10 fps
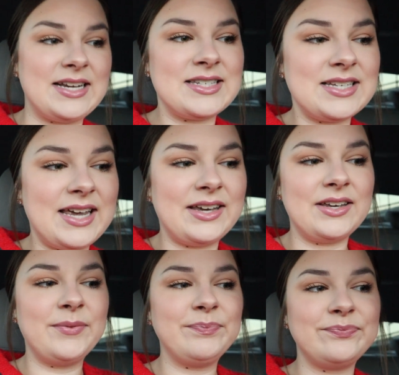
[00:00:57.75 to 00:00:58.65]
It's like
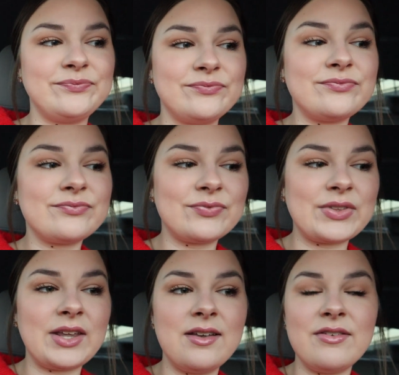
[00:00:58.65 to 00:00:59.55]

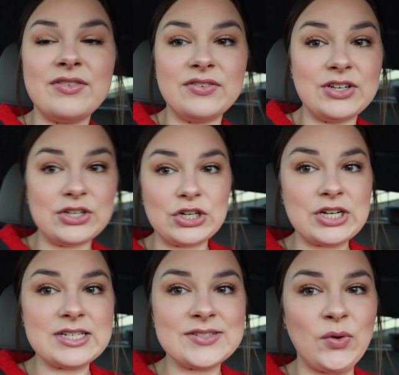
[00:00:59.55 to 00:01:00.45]
50
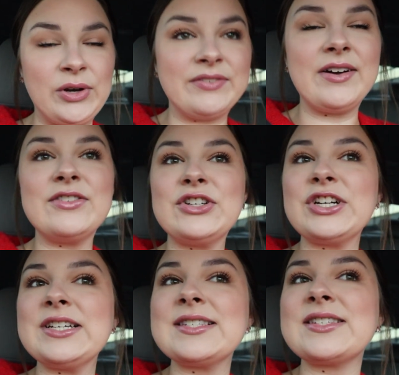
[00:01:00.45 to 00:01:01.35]
degrees, 45
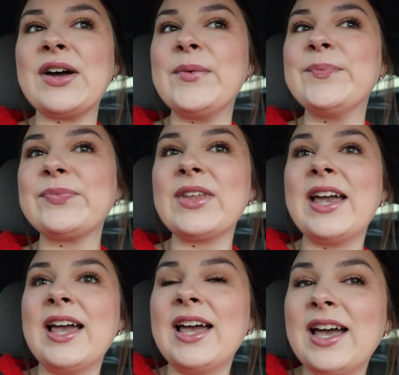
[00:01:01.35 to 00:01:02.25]
degrees, so
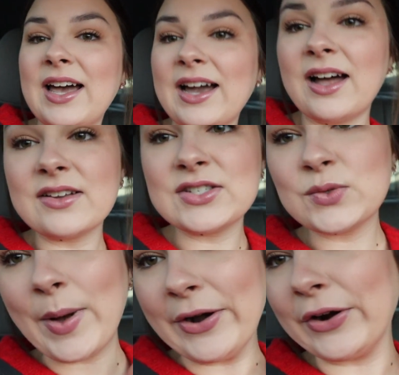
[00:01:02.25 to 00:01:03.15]
got a
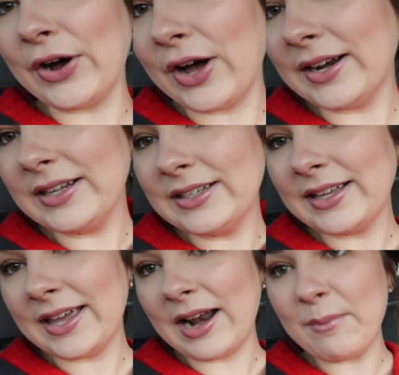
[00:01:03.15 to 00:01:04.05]
sweater on,
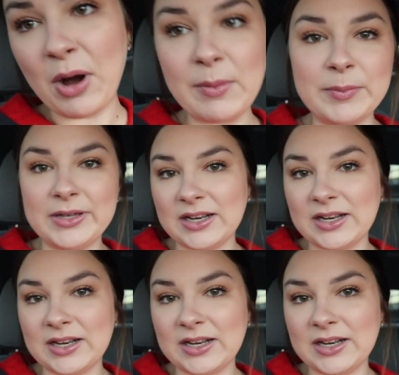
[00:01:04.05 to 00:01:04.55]
and I'm probably